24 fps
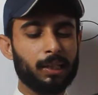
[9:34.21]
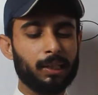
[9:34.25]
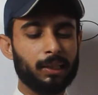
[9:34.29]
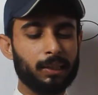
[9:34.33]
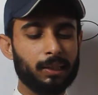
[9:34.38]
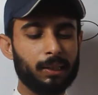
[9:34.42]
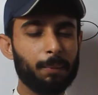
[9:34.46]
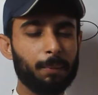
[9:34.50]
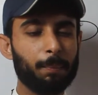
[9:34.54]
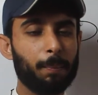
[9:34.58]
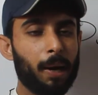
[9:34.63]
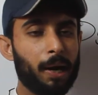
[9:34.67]

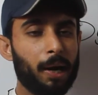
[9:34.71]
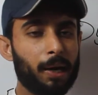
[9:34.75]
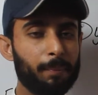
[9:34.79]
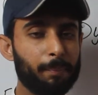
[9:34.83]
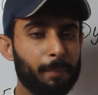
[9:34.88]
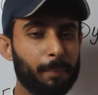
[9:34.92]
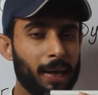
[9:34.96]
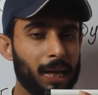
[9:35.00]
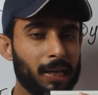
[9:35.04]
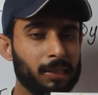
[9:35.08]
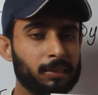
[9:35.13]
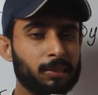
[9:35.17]
the
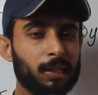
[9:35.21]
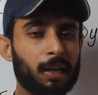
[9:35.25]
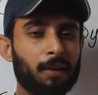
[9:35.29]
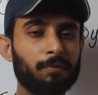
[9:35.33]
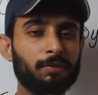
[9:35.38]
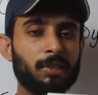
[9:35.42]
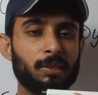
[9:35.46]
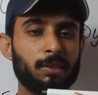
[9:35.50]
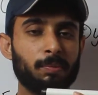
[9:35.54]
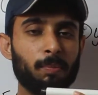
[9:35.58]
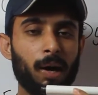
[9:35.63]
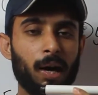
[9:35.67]
mass of
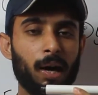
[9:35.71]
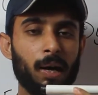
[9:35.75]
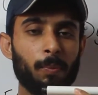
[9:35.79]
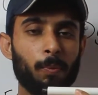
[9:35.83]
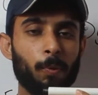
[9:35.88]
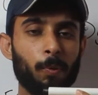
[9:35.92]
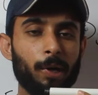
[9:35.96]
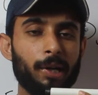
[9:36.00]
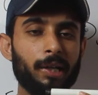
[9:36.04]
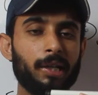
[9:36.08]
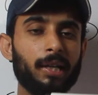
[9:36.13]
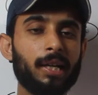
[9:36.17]
this ball
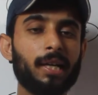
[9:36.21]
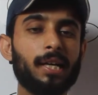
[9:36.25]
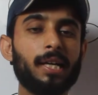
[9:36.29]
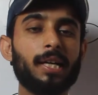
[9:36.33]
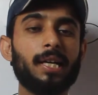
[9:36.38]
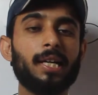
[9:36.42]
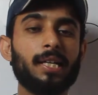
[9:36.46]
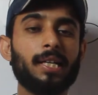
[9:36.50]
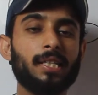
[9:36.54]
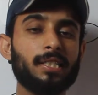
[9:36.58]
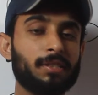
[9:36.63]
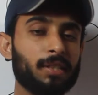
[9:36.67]
point
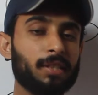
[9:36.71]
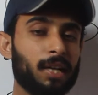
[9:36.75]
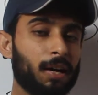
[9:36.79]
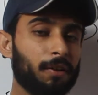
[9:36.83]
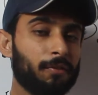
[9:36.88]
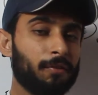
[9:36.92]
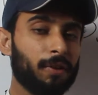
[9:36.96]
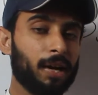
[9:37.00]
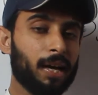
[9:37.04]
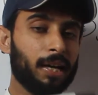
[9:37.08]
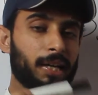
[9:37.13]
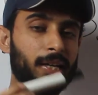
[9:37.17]
is a
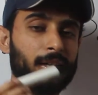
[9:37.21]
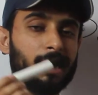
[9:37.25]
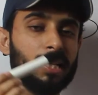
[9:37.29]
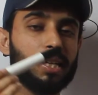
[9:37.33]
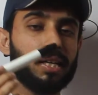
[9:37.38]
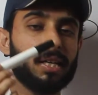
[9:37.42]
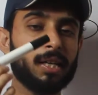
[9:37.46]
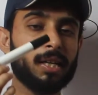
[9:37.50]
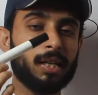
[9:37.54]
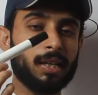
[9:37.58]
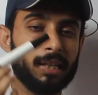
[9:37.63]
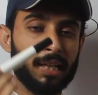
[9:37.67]
very
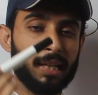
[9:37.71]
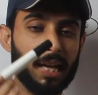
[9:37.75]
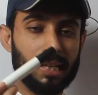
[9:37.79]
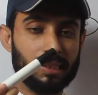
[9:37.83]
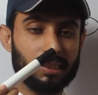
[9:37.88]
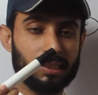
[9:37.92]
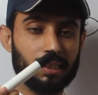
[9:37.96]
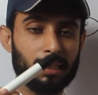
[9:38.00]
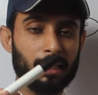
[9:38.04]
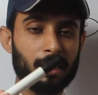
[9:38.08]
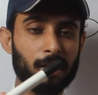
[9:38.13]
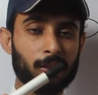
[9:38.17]

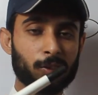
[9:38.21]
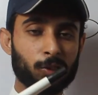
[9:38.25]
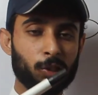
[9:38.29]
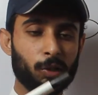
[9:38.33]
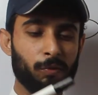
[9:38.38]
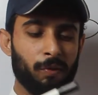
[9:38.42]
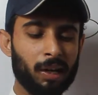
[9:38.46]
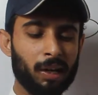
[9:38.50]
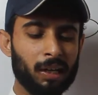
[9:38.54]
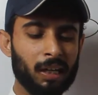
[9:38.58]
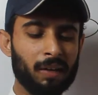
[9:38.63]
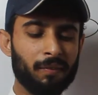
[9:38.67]
less. So
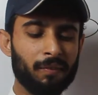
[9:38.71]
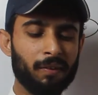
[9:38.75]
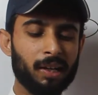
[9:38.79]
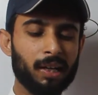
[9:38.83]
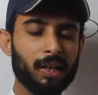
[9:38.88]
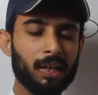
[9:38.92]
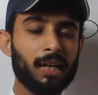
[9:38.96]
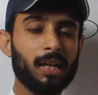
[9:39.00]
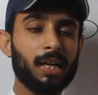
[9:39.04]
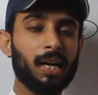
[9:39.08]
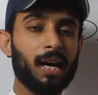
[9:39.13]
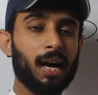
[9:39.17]

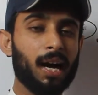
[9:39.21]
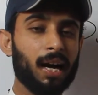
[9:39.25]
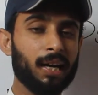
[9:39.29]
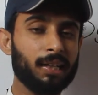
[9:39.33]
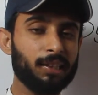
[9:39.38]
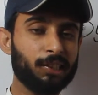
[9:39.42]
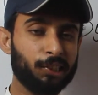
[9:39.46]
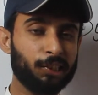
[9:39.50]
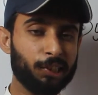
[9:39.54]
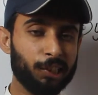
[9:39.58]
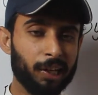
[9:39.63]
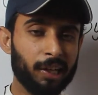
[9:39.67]
whenever I
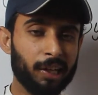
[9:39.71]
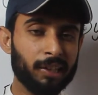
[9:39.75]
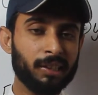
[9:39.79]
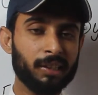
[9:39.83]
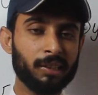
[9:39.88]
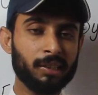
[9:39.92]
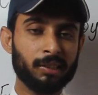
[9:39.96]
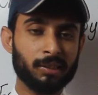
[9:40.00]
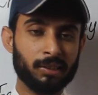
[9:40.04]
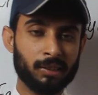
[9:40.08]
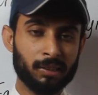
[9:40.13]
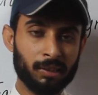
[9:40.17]
change
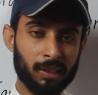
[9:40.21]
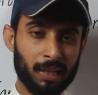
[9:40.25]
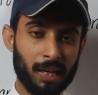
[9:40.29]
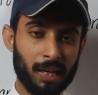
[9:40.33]
its